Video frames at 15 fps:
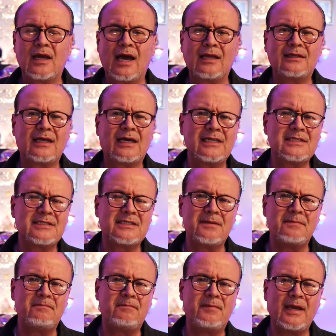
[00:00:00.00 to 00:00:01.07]
And that is
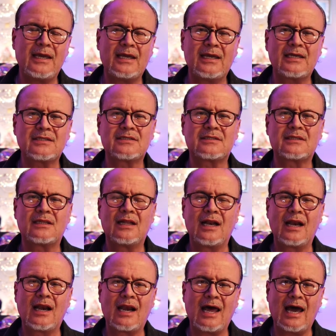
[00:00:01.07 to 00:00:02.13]
the biggest
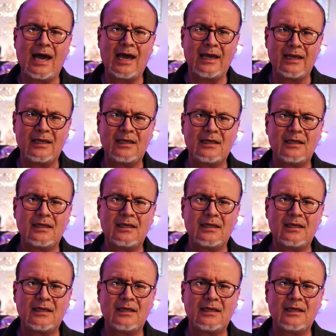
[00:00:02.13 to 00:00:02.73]
lie